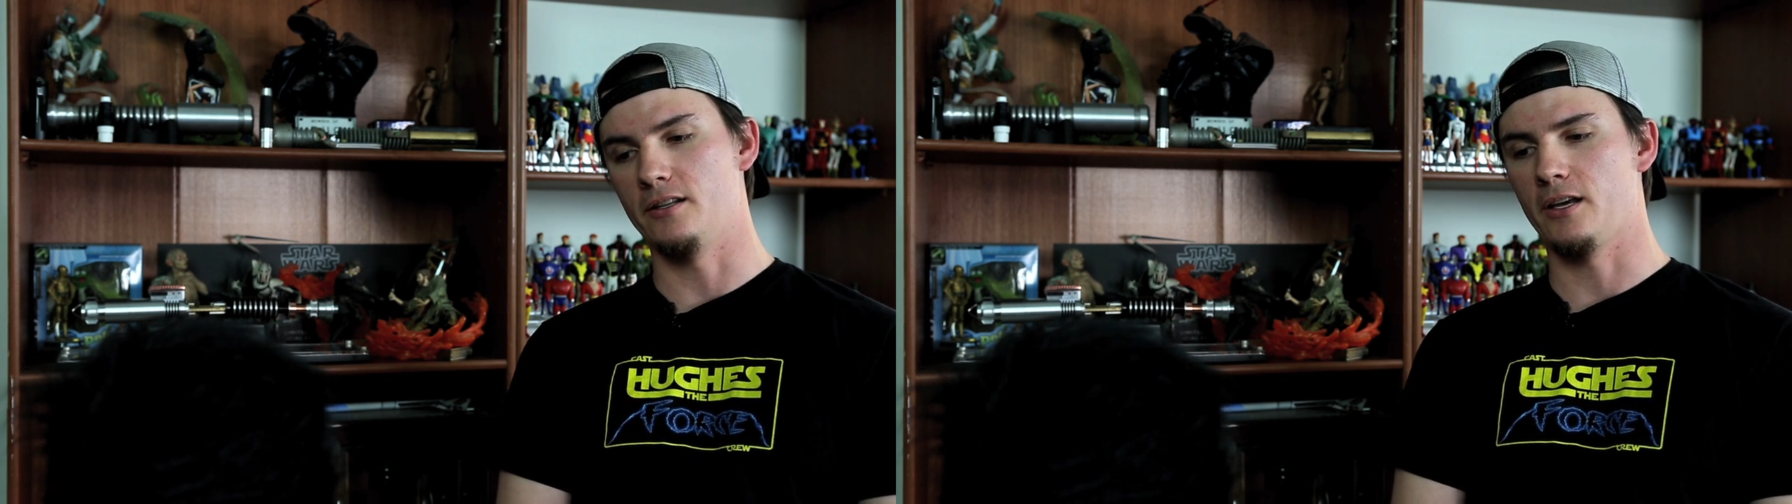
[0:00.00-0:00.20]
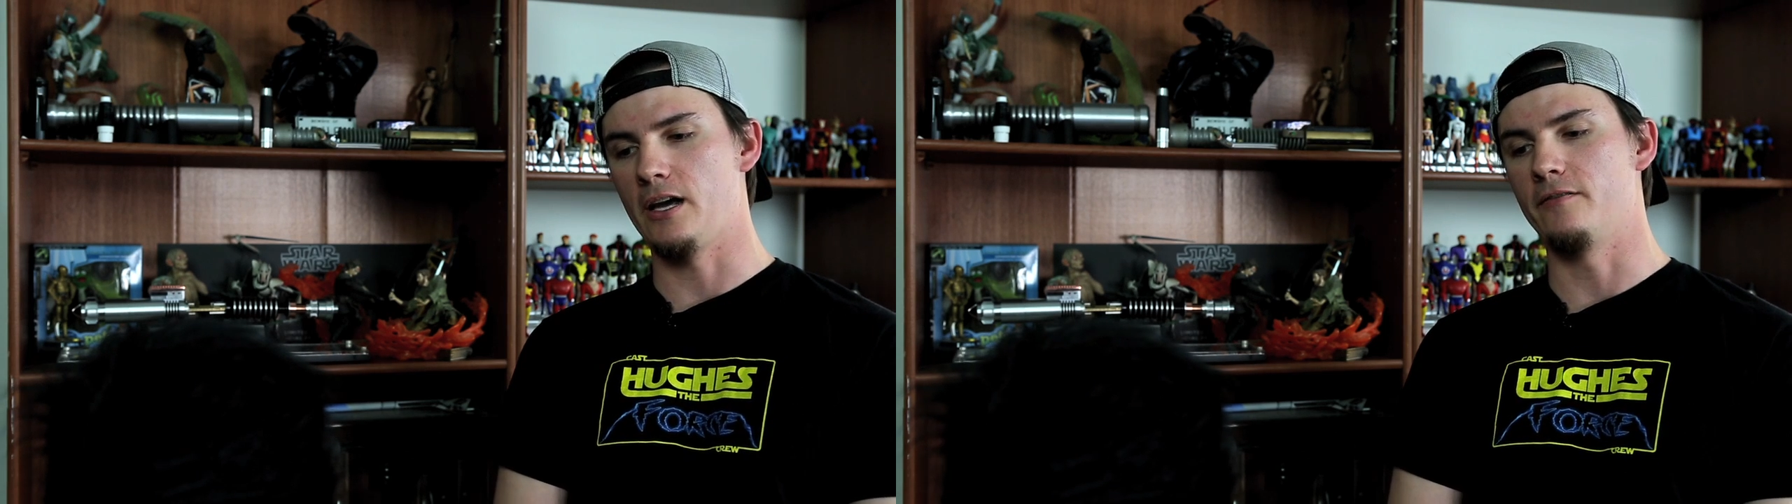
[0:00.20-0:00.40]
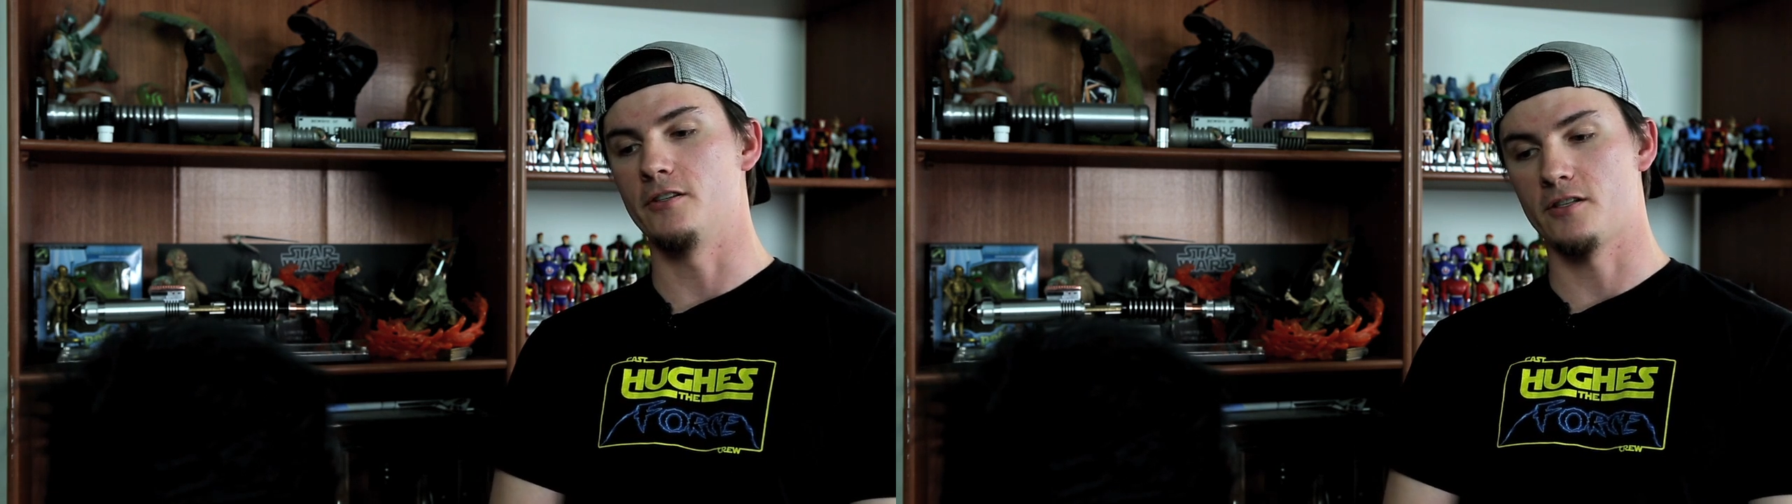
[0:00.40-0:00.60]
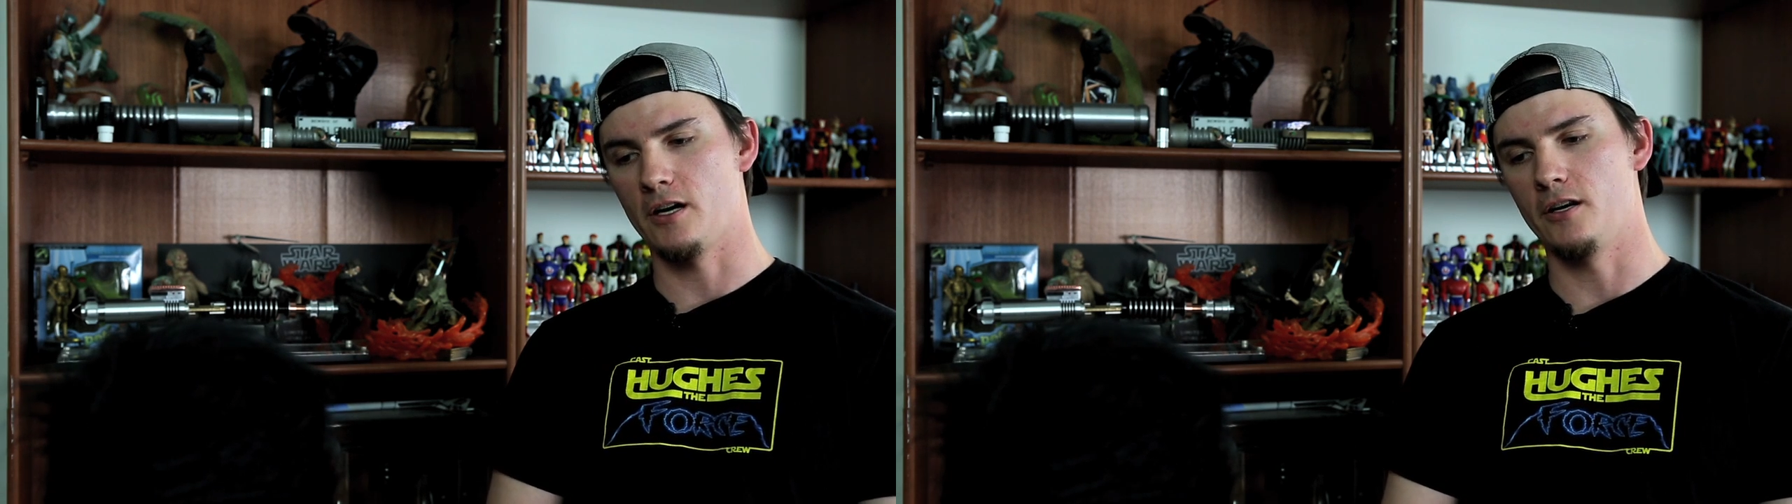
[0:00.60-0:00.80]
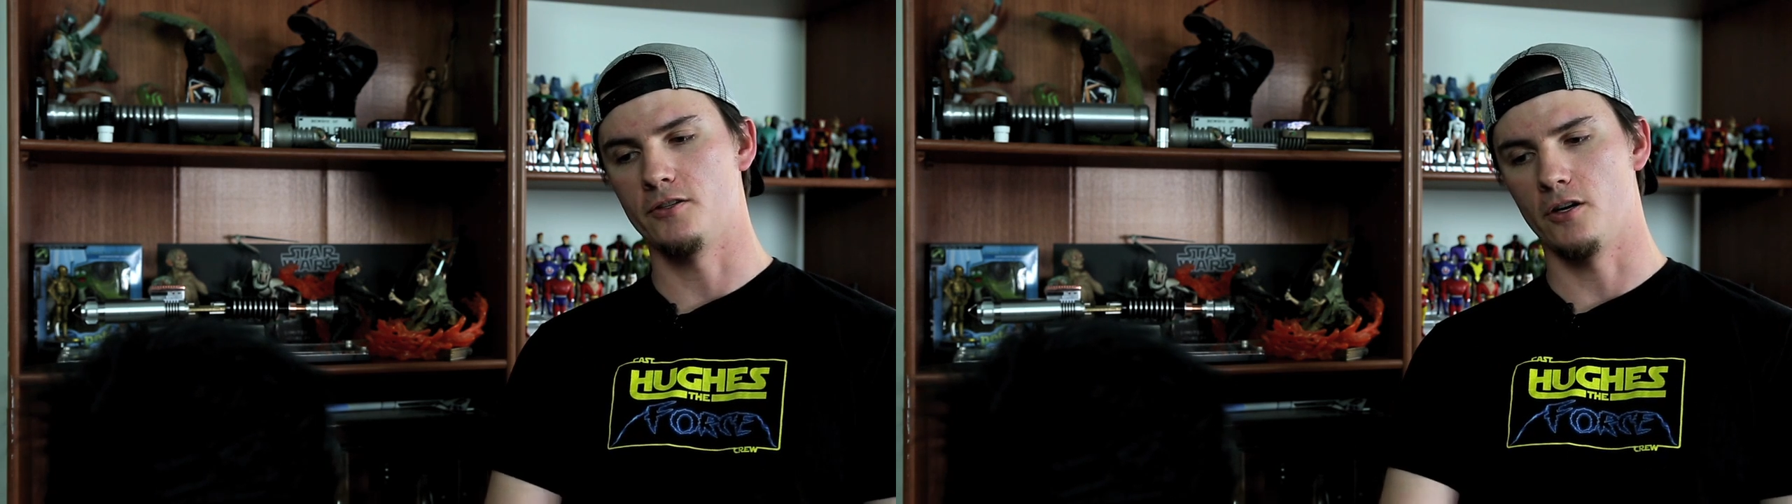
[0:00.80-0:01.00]
and then Kevin just
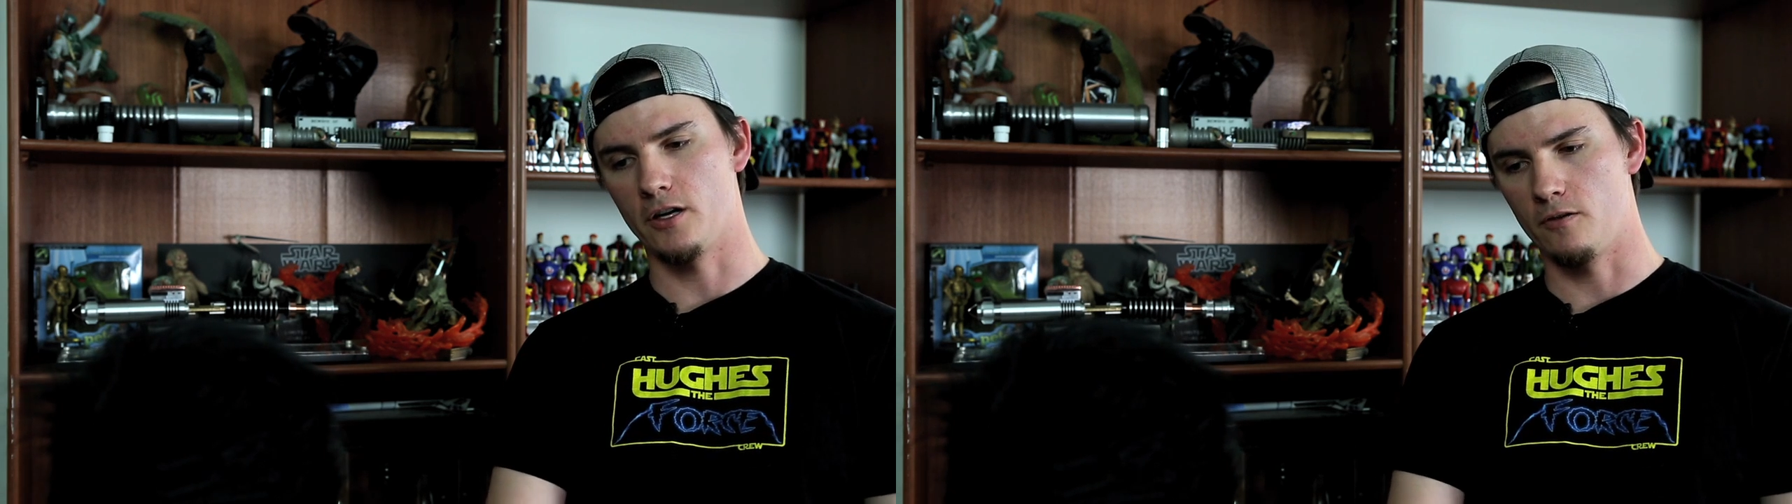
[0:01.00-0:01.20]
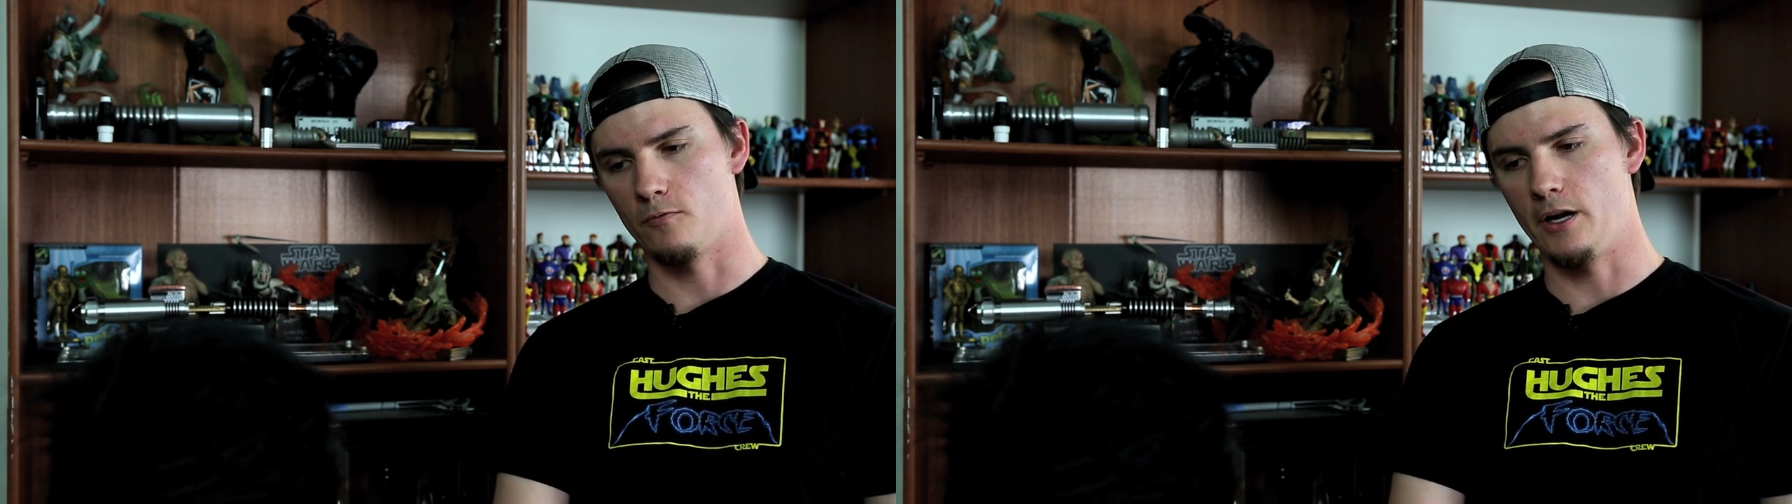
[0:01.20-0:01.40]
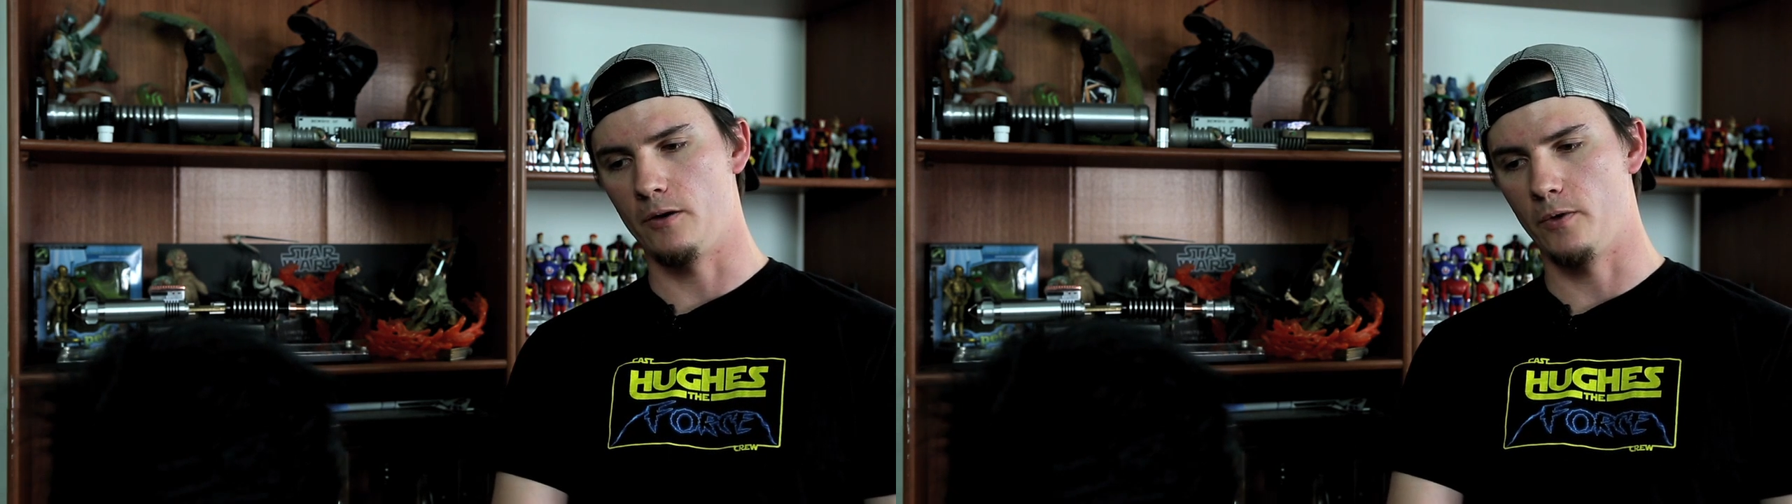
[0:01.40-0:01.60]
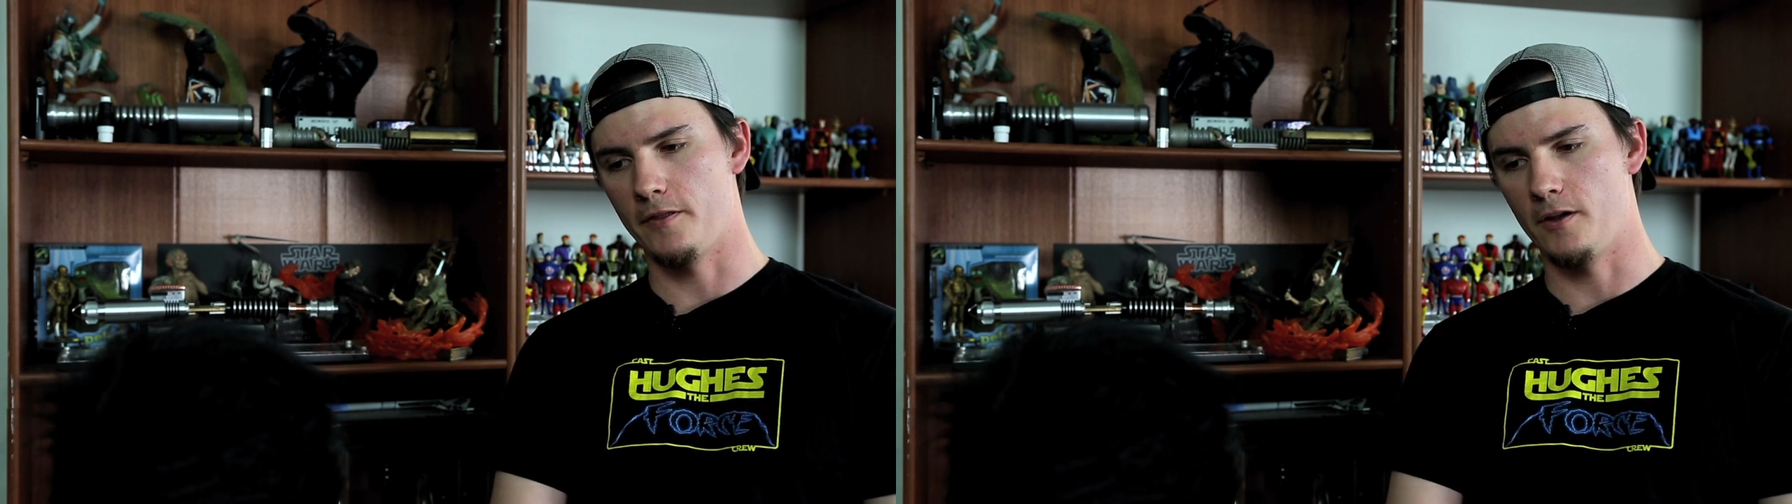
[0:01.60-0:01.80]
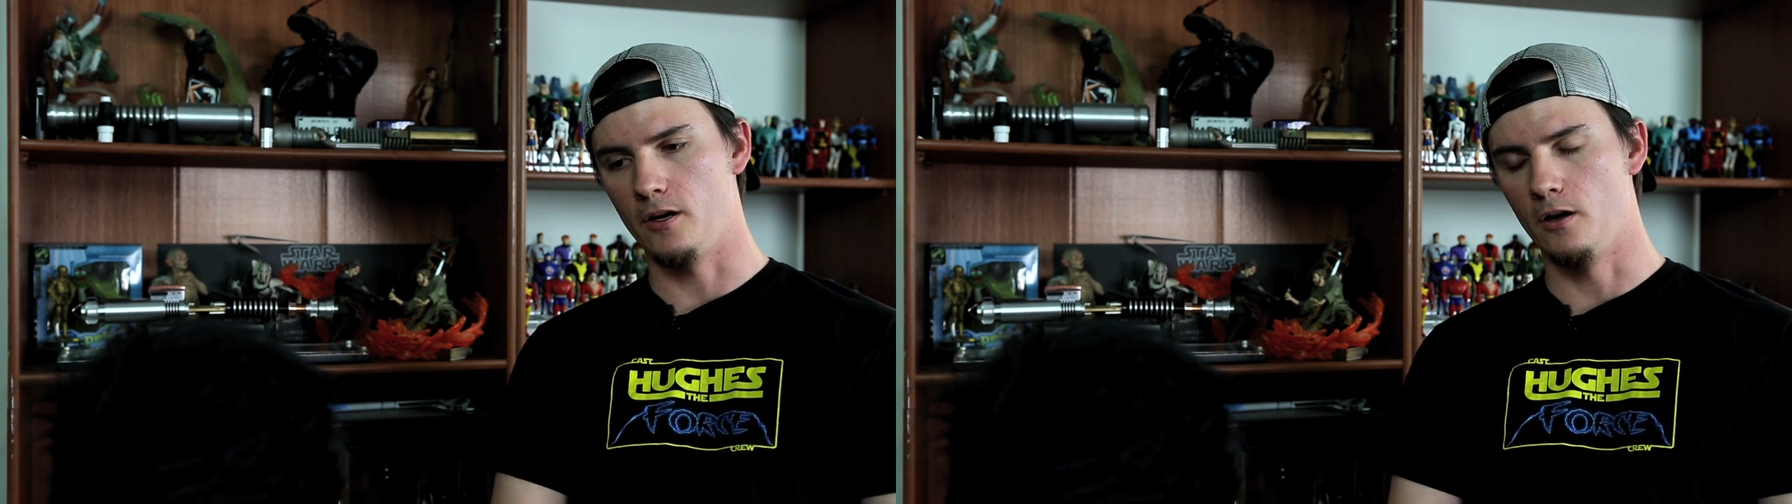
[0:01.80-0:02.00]
kind of took it and ran
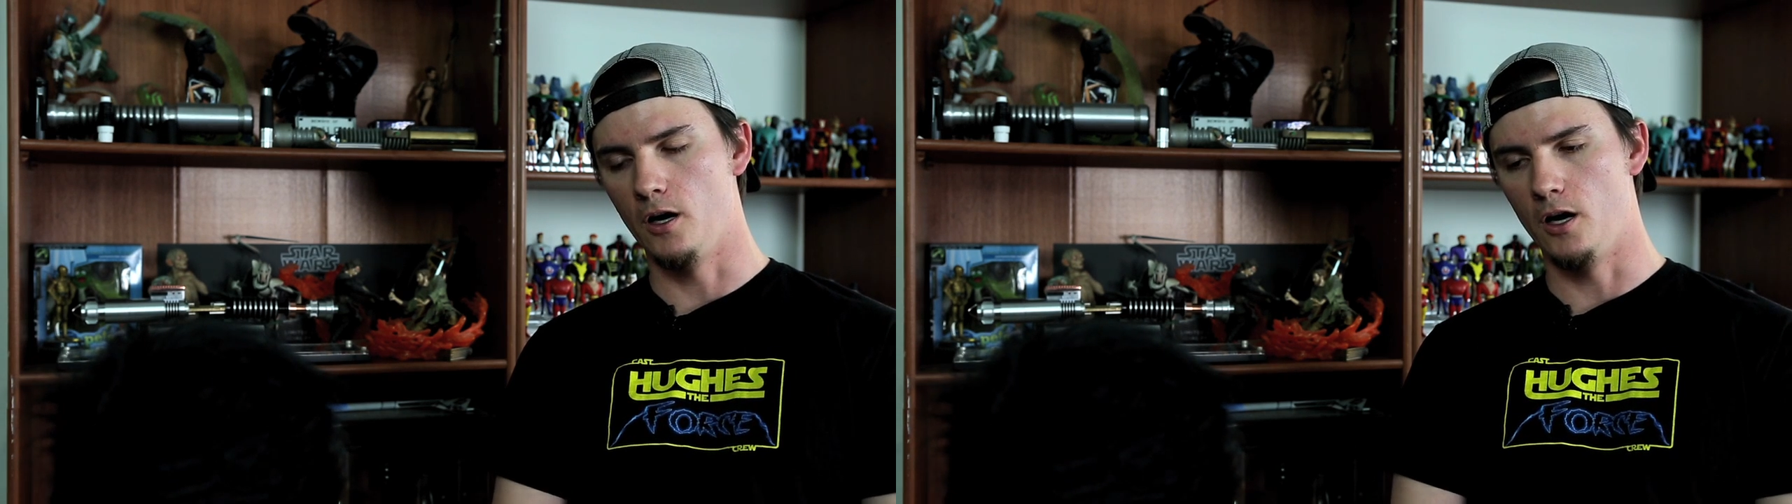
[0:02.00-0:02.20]
with it